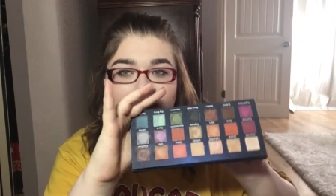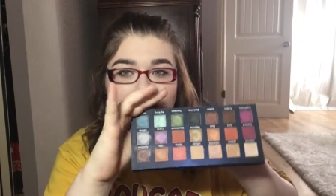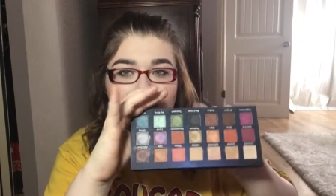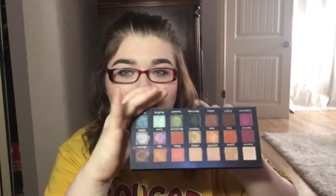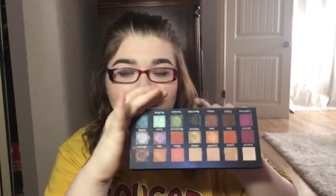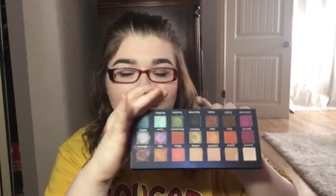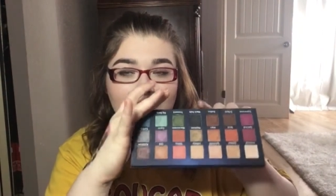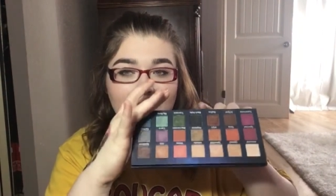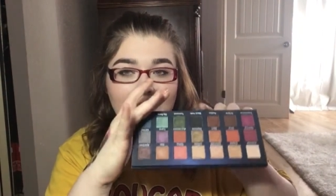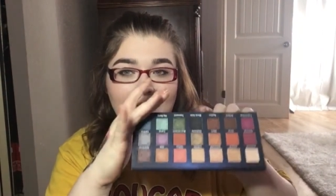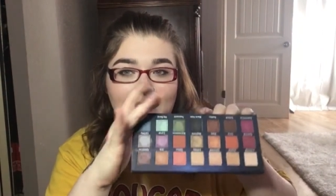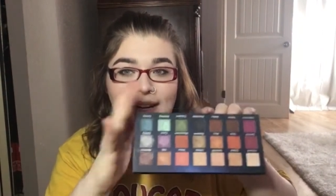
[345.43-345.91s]

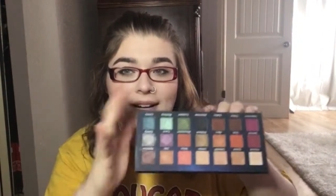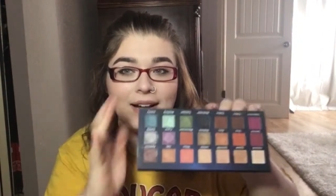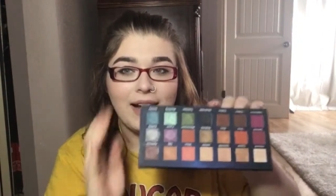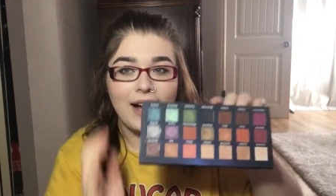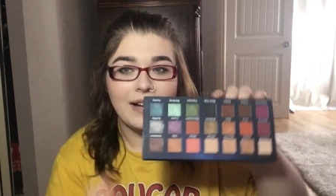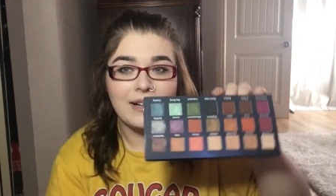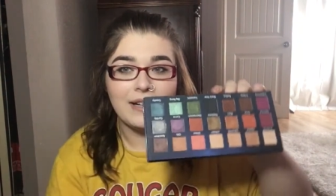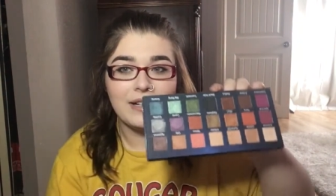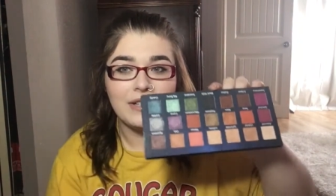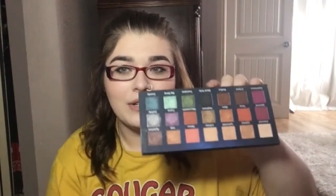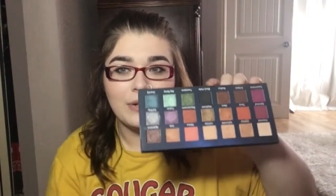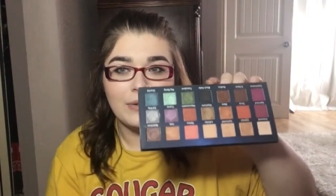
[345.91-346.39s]
So I
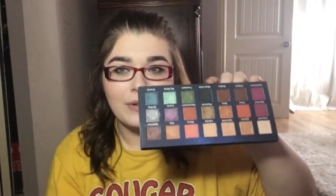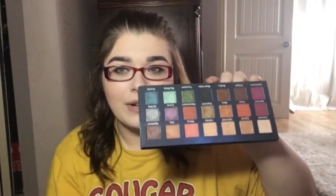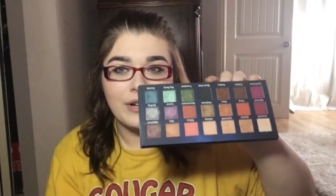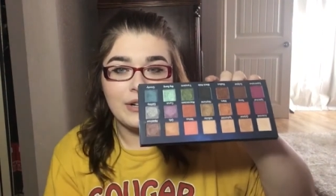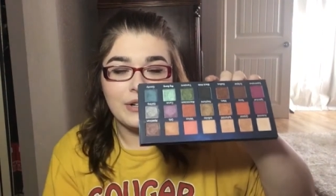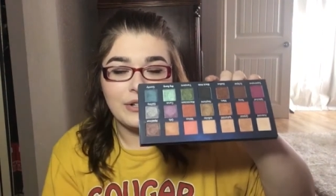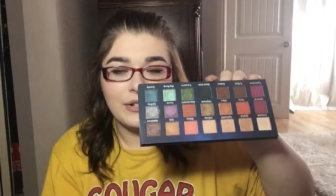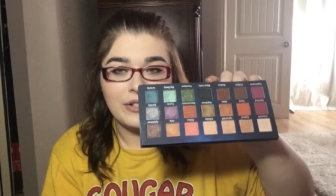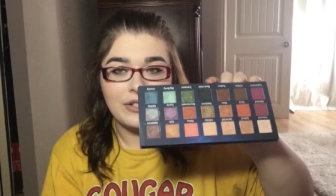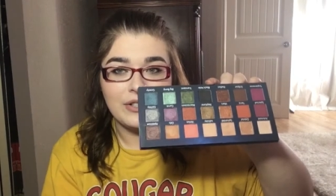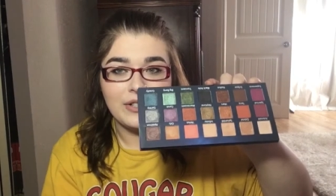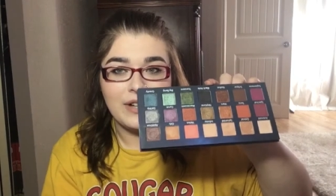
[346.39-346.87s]
kind of don't
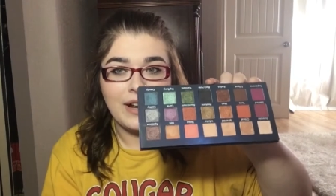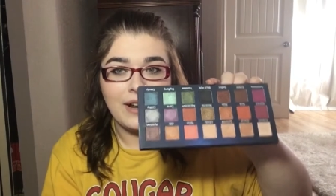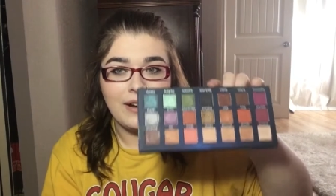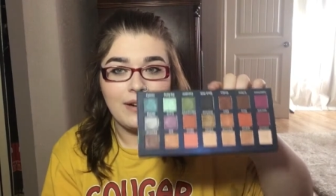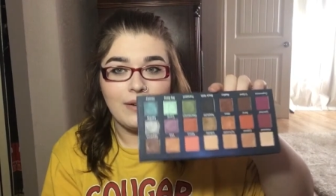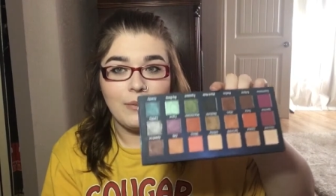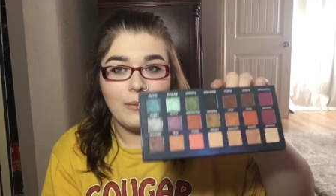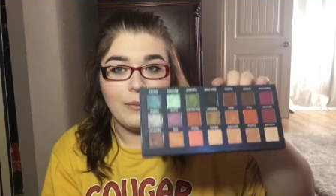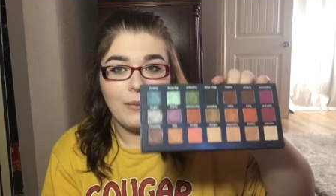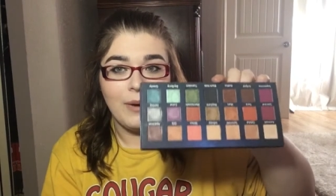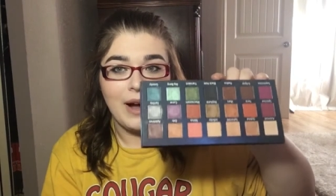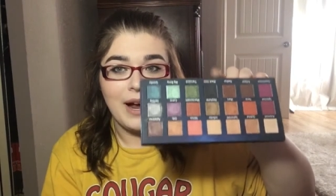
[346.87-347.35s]

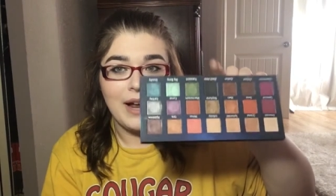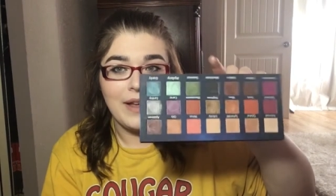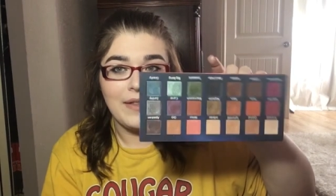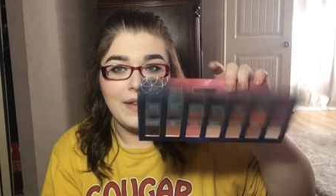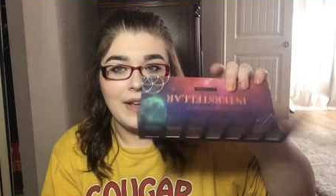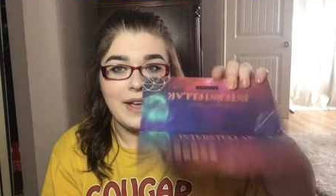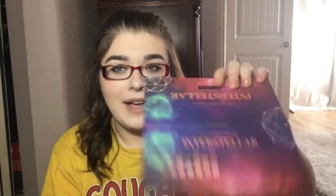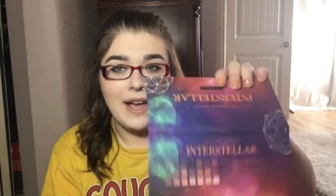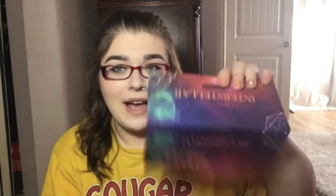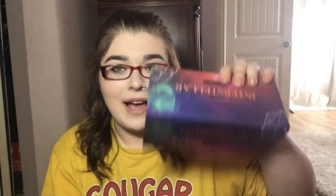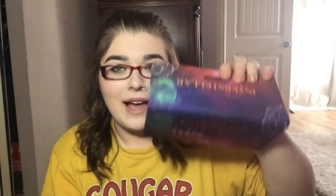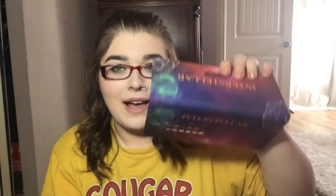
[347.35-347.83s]
understand why
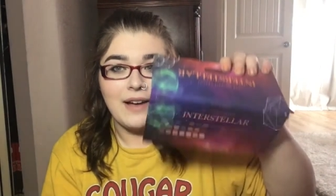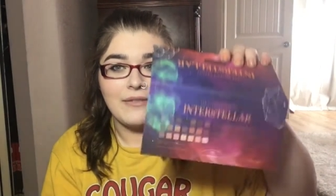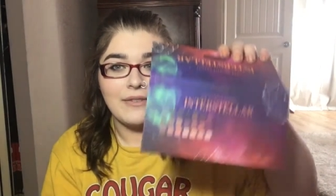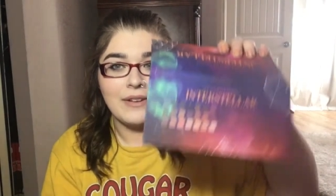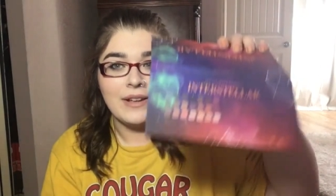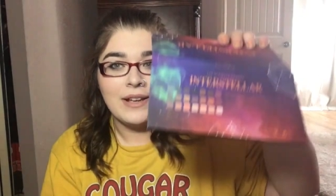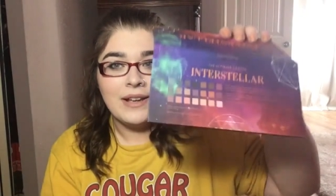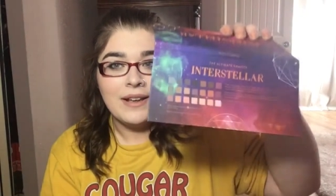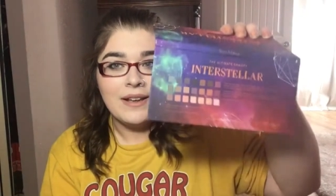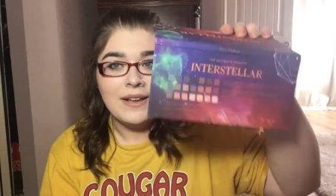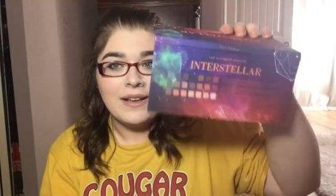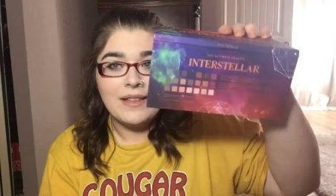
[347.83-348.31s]
they
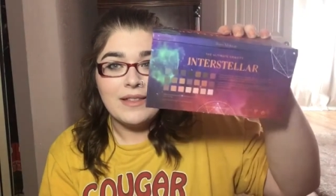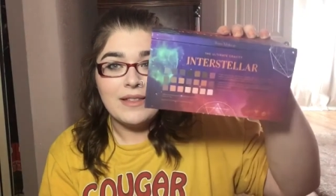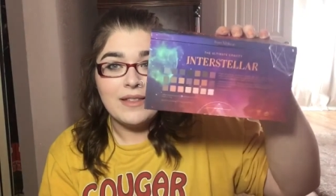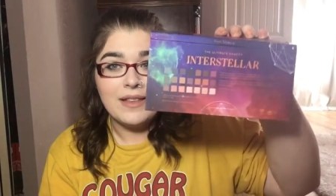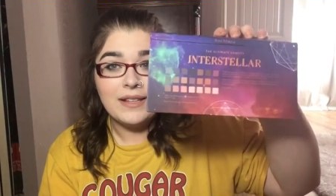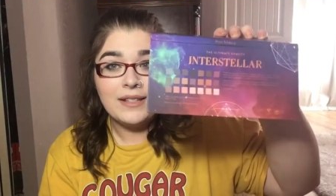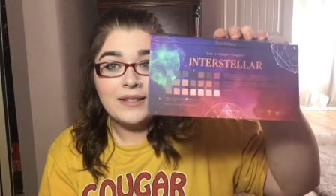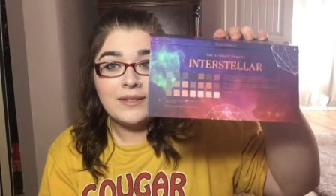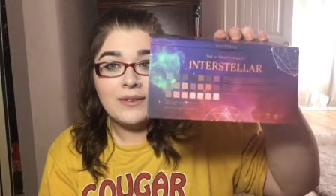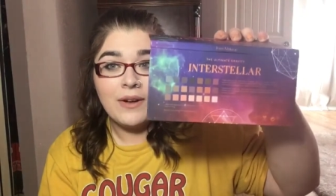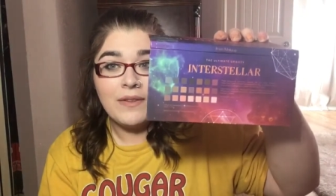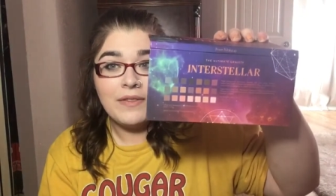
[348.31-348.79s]
have
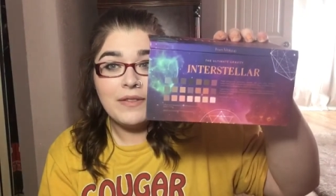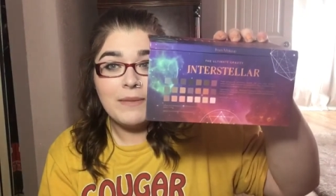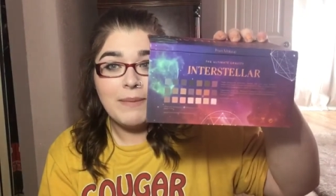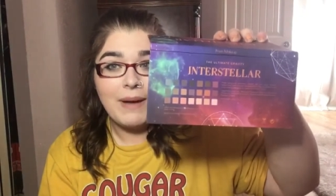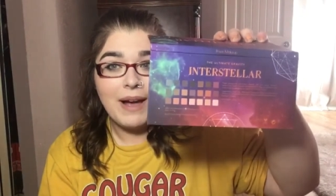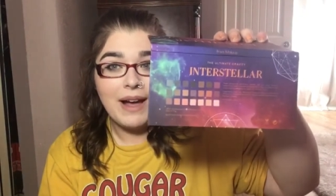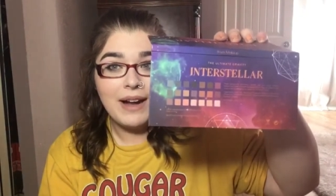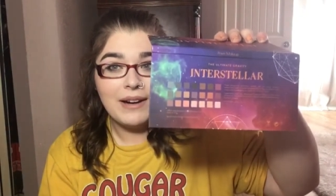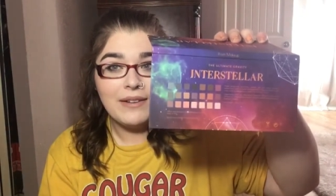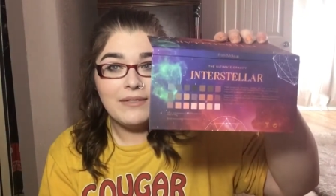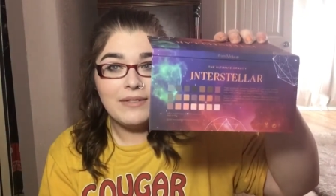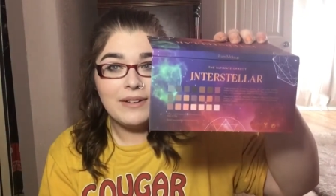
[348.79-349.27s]
this on the
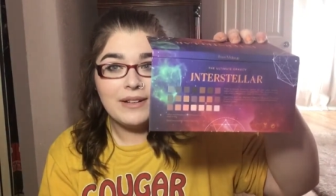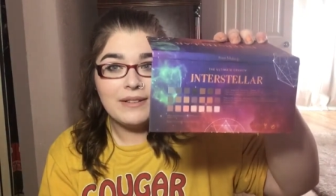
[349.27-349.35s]
back of